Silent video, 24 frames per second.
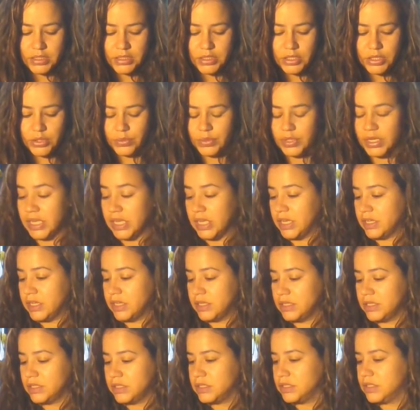no need.
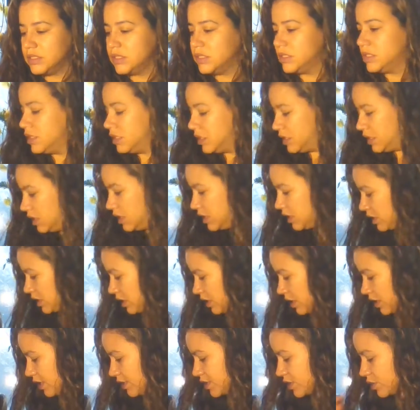
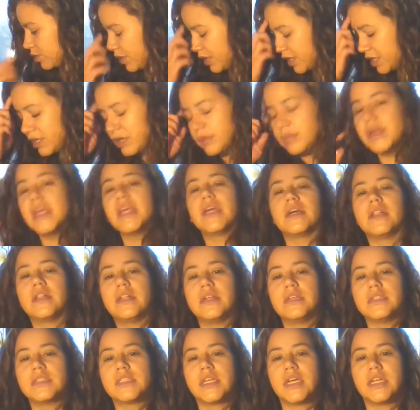I just wanted to make a
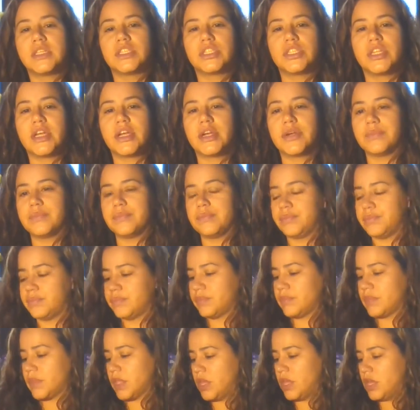little touch there.
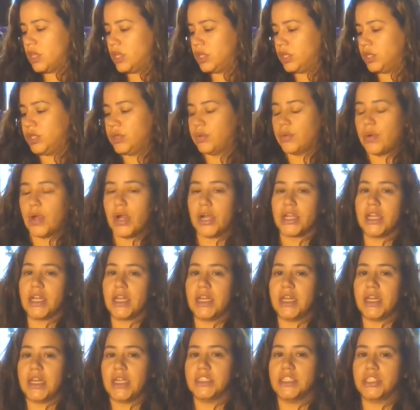You are
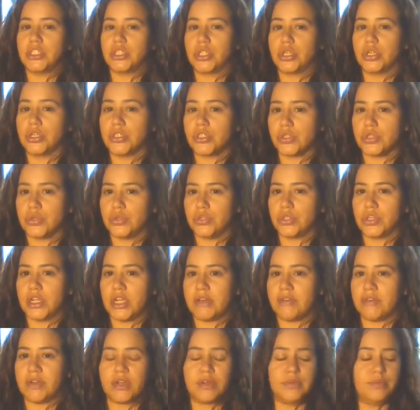going to need your
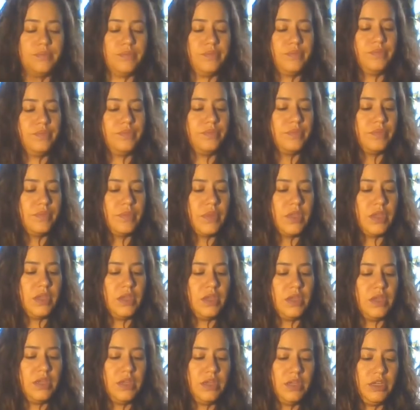screwdriver,
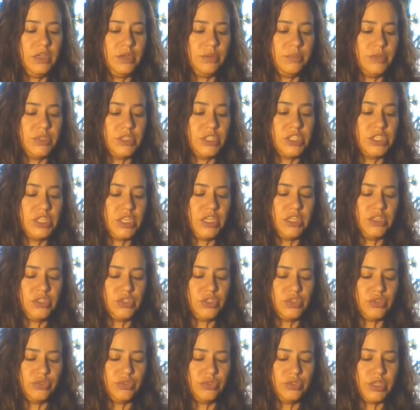your machine
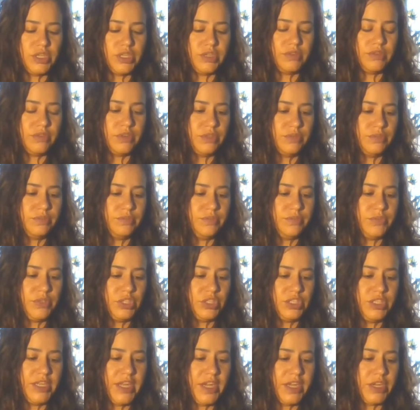screwdriver,
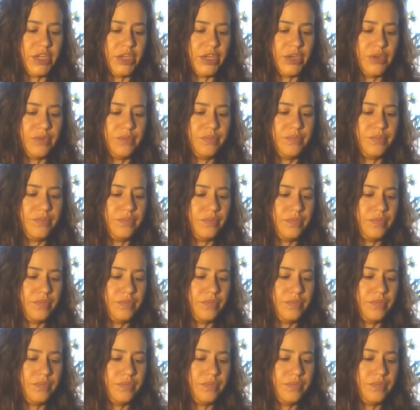your decker.